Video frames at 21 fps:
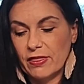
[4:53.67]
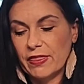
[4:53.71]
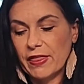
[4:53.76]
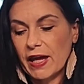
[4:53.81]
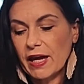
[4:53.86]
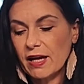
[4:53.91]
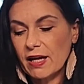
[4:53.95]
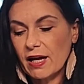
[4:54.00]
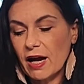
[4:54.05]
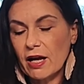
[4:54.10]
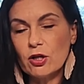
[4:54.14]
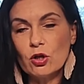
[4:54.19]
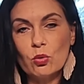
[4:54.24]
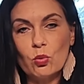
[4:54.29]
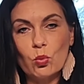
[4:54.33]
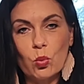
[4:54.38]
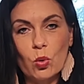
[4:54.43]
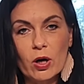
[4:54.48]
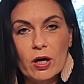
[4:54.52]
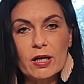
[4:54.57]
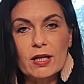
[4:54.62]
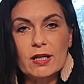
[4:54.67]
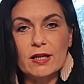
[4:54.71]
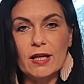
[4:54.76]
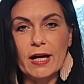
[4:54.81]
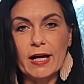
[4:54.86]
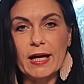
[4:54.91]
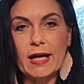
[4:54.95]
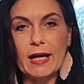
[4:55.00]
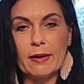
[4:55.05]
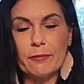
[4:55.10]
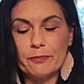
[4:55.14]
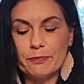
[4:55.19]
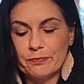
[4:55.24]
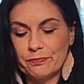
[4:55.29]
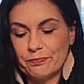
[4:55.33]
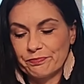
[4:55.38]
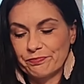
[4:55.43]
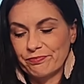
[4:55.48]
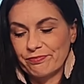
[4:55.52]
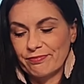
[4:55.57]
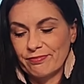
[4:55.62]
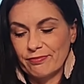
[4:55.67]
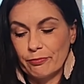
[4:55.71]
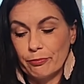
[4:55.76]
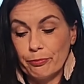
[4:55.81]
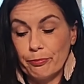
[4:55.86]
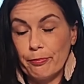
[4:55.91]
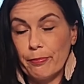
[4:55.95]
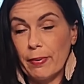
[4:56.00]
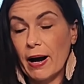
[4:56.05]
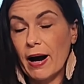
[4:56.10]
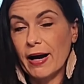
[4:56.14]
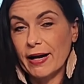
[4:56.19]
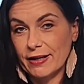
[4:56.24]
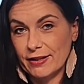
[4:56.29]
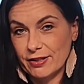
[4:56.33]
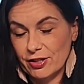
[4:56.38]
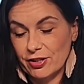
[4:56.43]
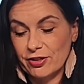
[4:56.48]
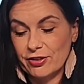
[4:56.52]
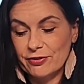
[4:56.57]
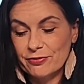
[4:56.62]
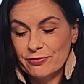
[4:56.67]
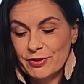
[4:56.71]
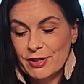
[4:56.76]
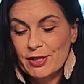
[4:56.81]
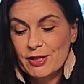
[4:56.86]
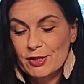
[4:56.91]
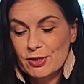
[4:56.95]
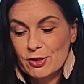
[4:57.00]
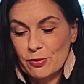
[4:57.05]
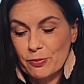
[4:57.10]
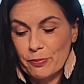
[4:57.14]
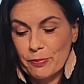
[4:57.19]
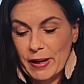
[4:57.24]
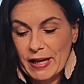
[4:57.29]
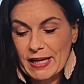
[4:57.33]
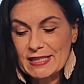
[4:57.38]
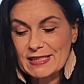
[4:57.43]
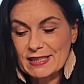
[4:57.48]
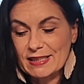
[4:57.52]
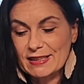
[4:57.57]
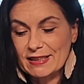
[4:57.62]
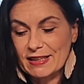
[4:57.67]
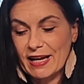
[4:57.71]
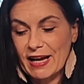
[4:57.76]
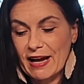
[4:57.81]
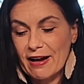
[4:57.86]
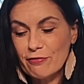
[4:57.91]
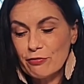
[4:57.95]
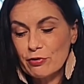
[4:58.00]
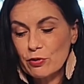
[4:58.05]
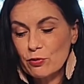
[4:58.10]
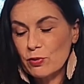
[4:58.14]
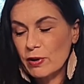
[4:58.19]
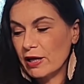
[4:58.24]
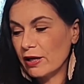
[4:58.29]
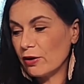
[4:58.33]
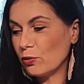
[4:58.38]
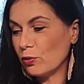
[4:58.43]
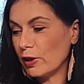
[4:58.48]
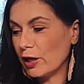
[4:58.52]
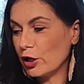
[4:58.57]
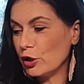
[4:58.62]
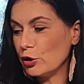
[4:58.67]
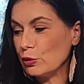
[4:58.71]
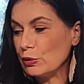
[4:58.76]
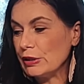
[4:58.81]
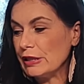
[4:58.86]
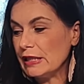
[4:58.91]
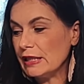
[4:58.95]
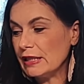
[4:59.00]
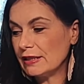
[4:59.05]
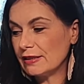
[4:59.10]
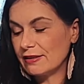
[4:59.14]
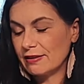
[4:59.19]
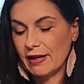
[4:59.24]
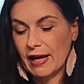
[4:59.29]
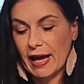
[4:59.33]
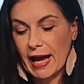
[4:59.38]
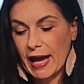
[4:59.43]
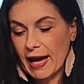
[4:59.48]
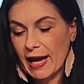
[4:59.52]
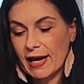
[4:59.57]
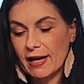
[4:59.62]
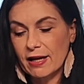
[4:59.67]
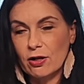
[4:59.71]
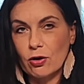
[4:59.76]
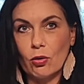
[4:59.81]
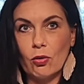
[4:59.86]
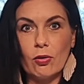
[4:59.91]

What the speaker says: They kind of work like a binder. So basically everywhere where you need egg